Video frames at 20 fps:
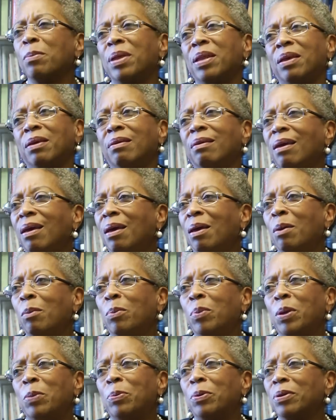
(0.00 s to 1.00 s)
many
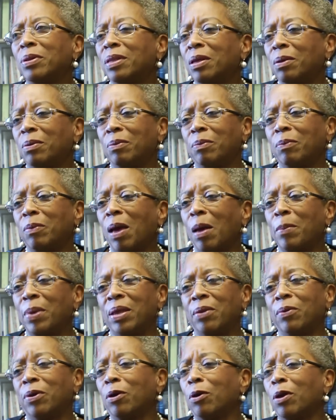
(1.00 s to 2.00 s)
people that
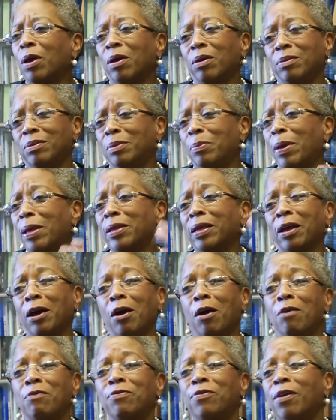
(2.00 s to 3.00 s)
we could, depending on
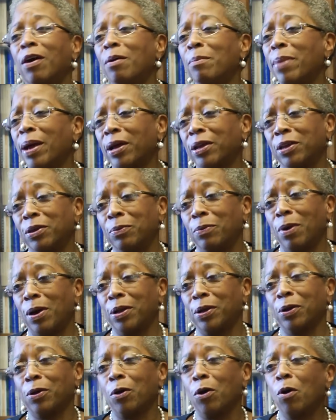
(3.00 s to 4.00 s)
how far back you want
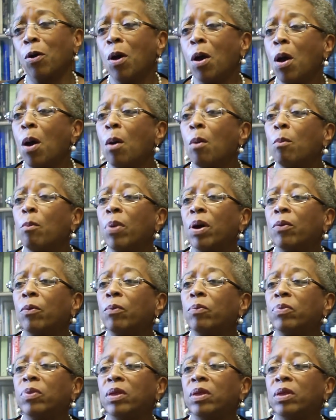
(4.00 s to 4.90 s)
to go, but